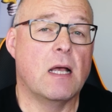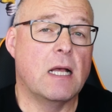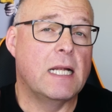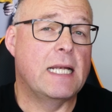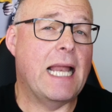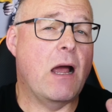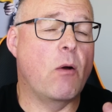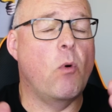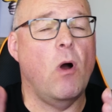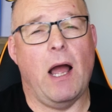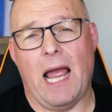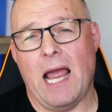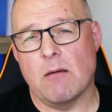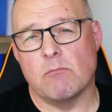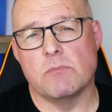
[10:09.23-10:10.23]
Now what
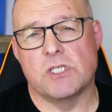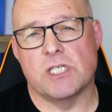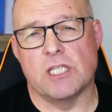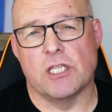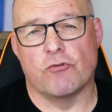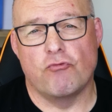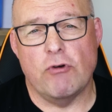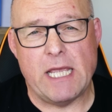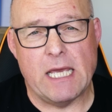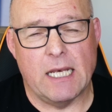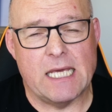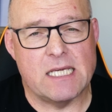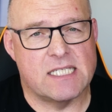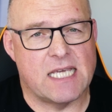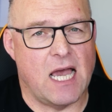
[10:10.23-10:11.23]
happens in the real
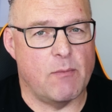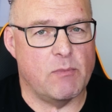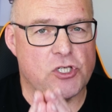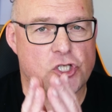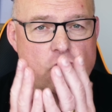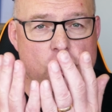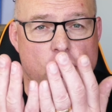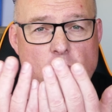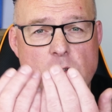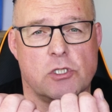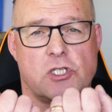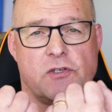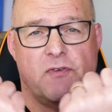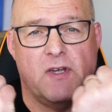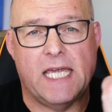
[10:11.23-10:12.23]
exam is
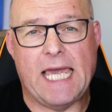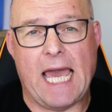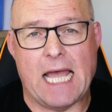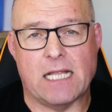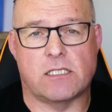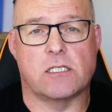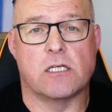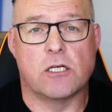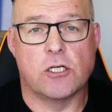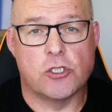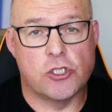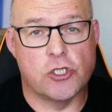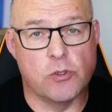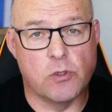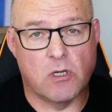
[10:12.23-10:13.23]
students forget
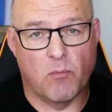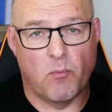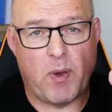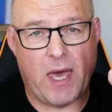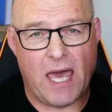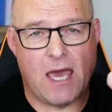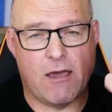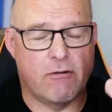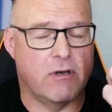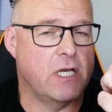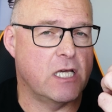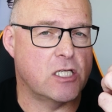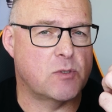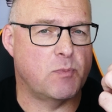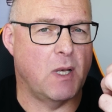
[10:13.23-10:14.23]
to compare and
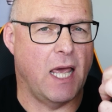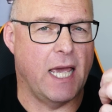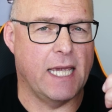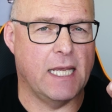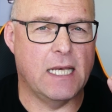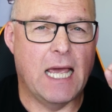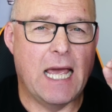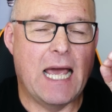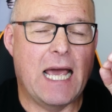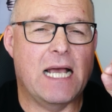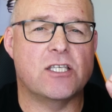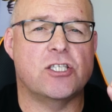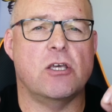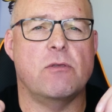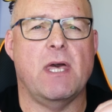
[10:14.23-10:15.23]
explain, and
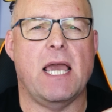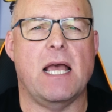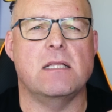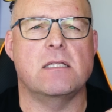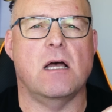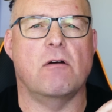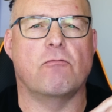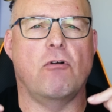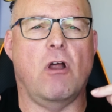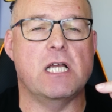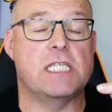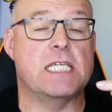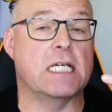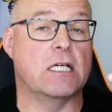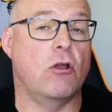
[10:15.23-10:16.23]
so they end up
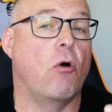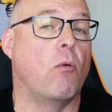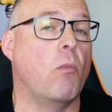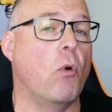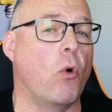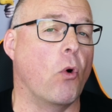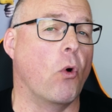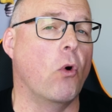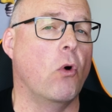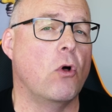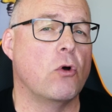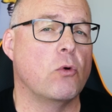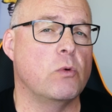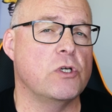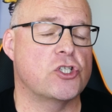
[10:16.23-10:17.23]
writing a lot more
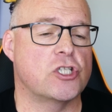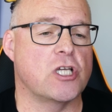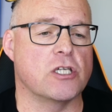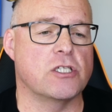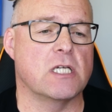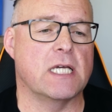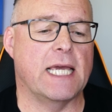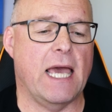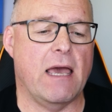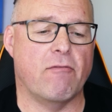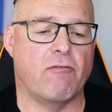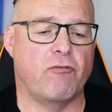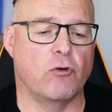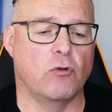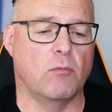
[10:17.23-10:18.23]
which doesn't get
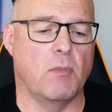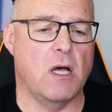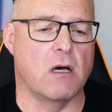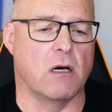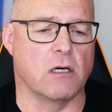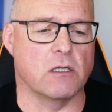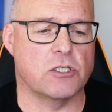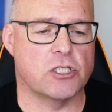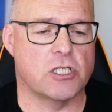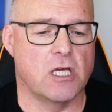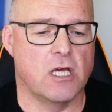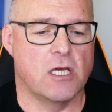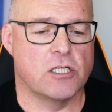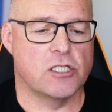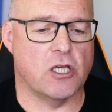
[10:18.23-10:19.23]
full marks.
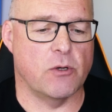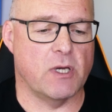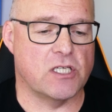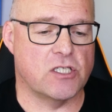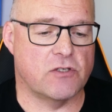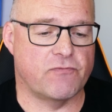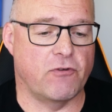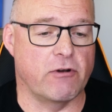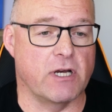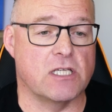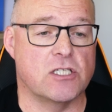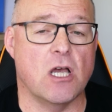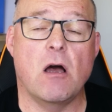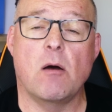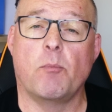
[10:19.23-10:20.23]
So for
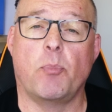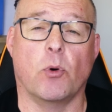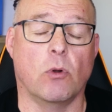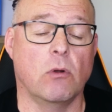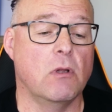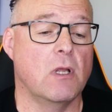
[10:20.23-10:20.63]
example,